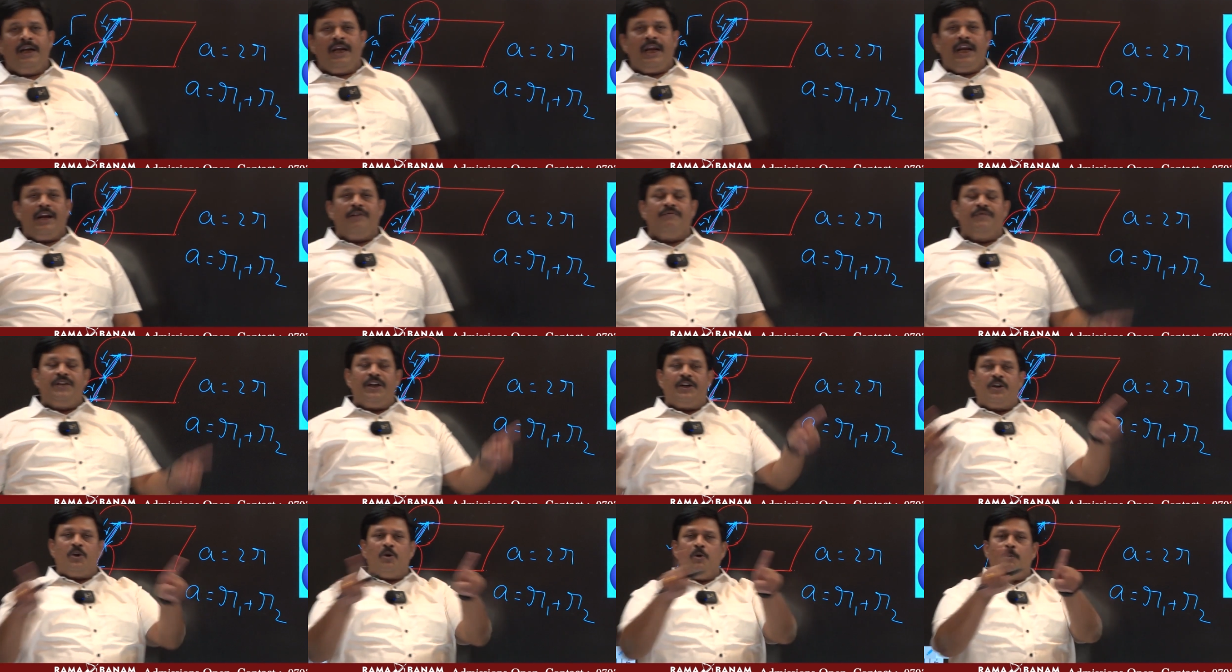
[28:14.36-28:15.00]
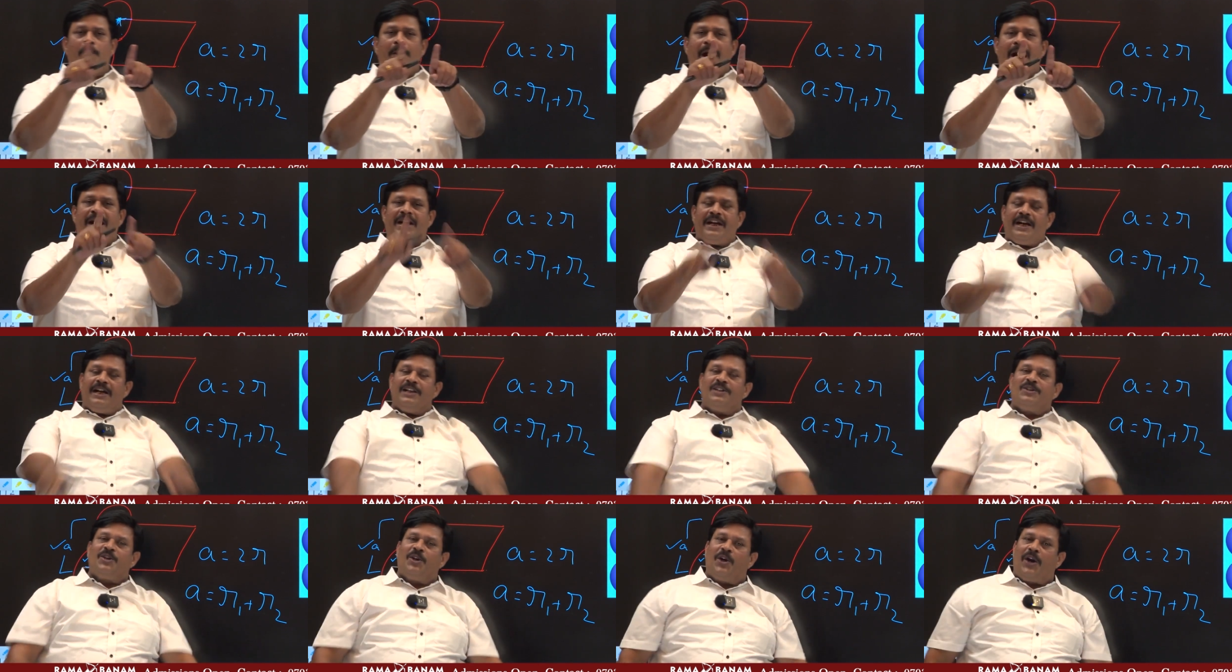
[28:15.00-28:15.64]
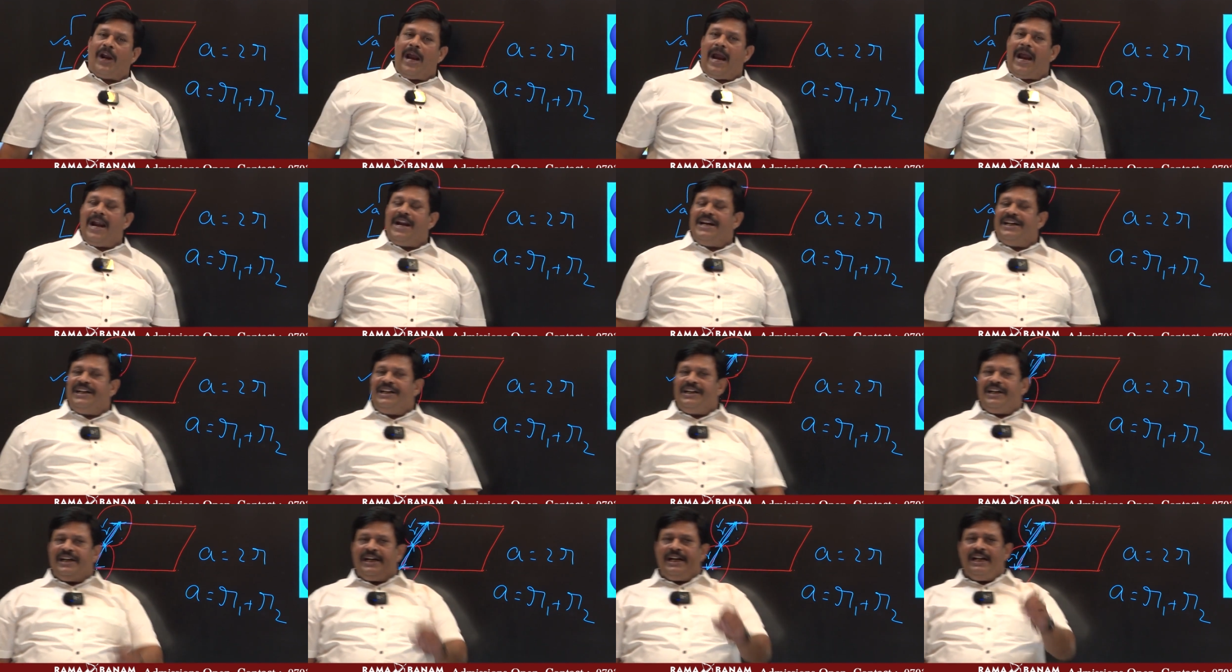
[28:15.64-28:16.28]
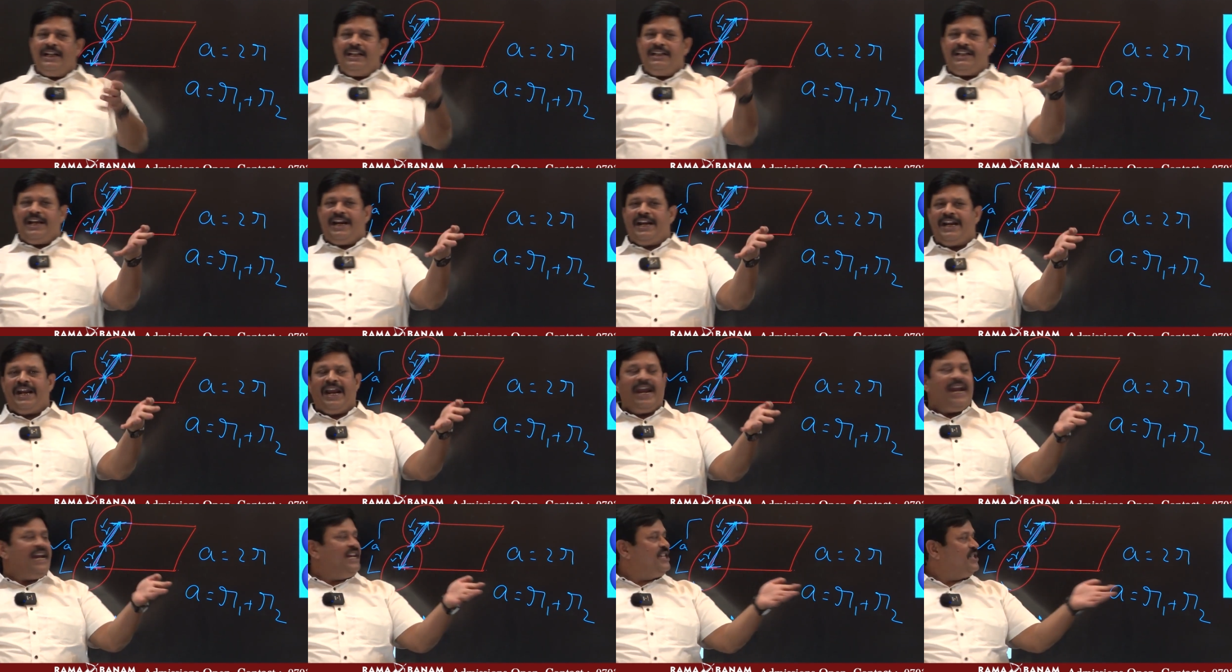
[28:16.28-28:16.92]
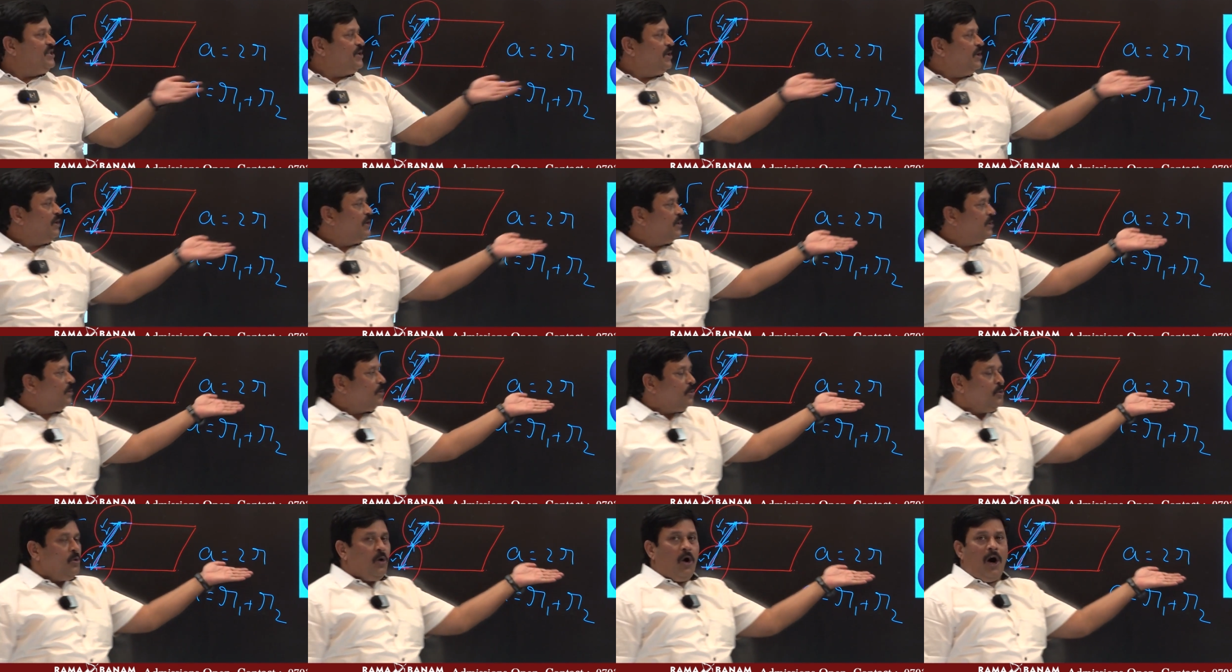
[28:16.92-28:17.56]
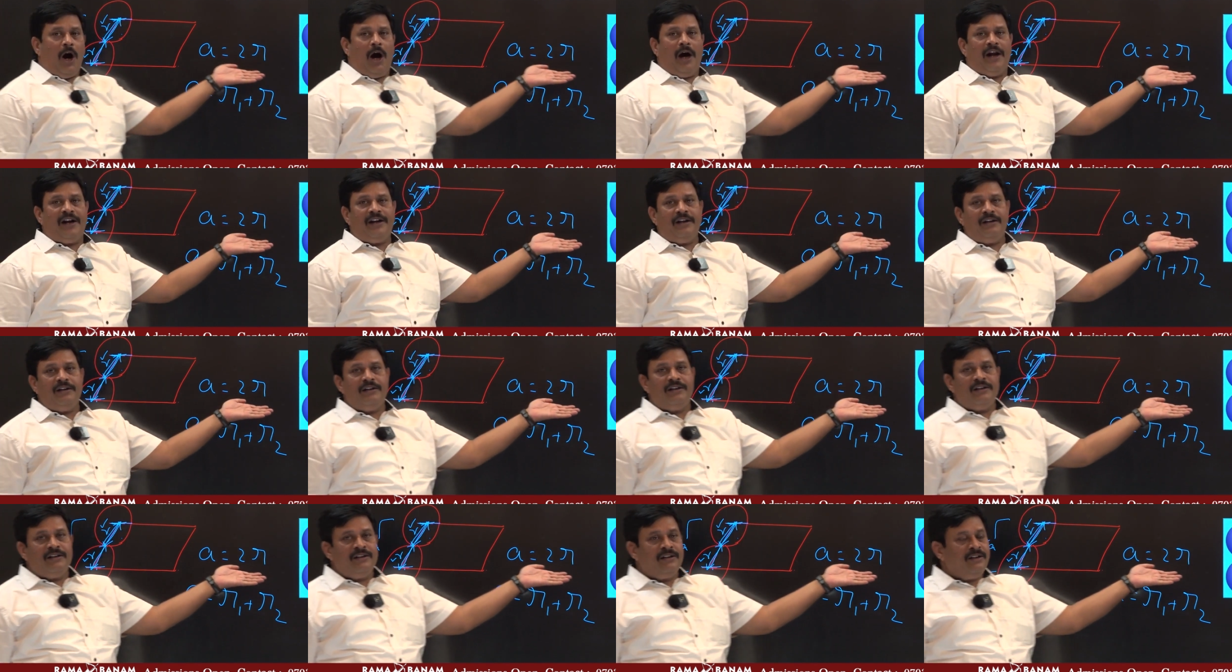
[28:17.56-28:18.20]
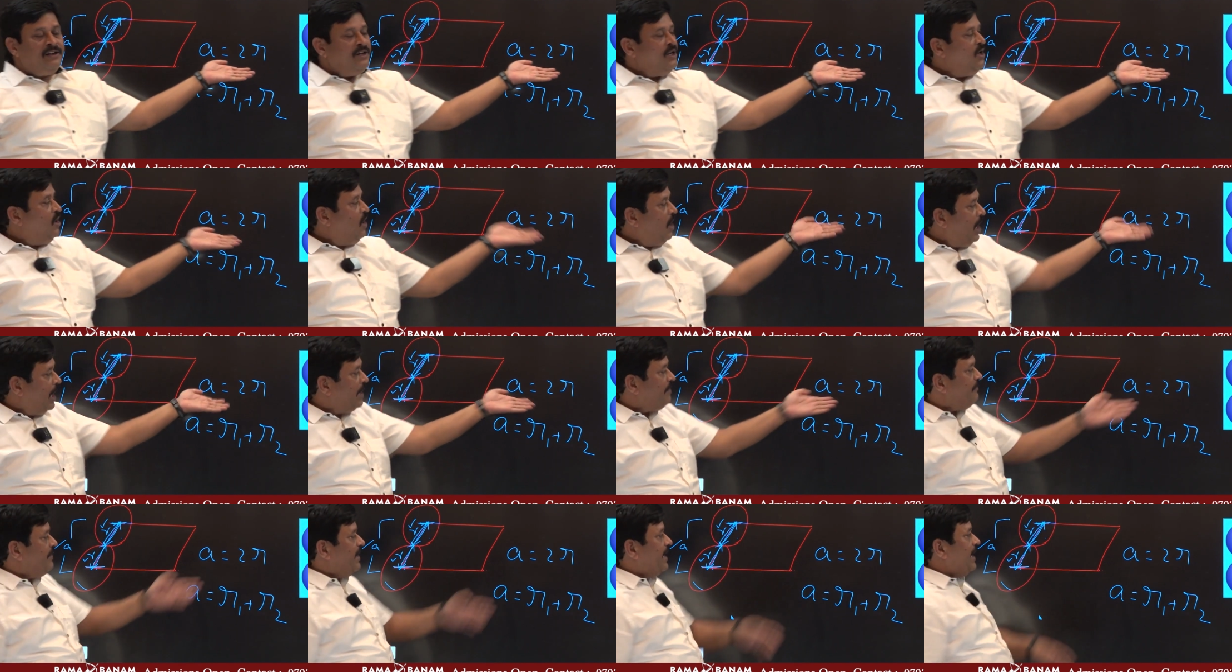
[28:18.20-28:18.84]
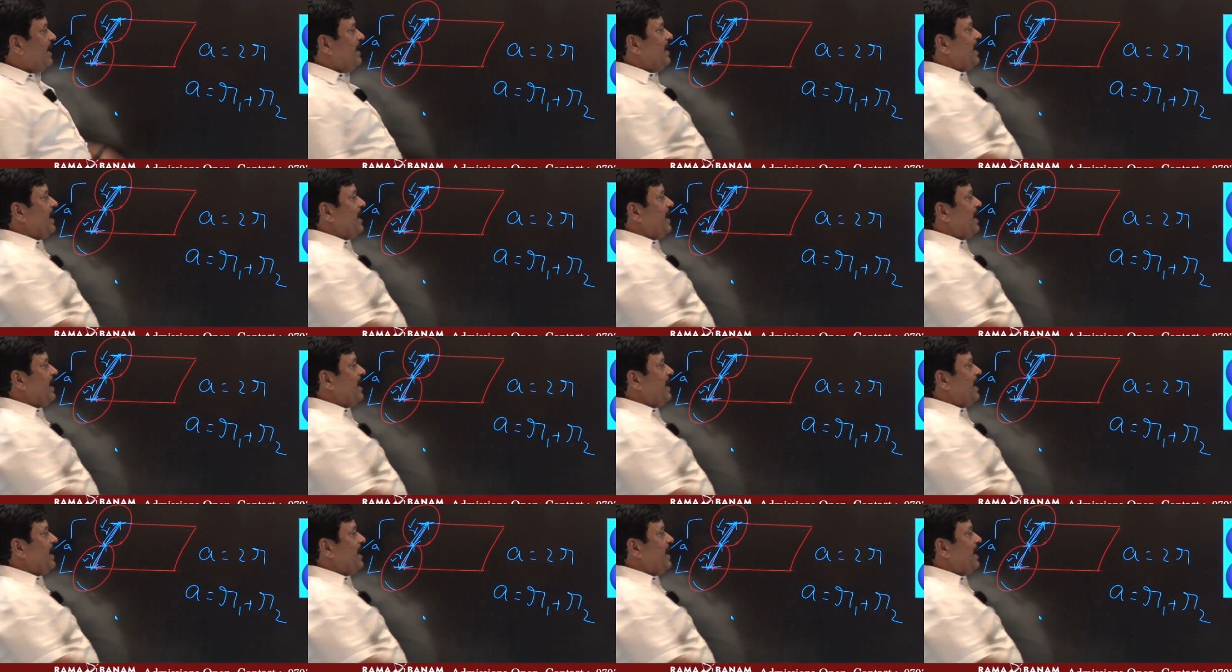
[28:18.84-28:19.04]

If the two particles are identical, then A is equal to 2R, or we can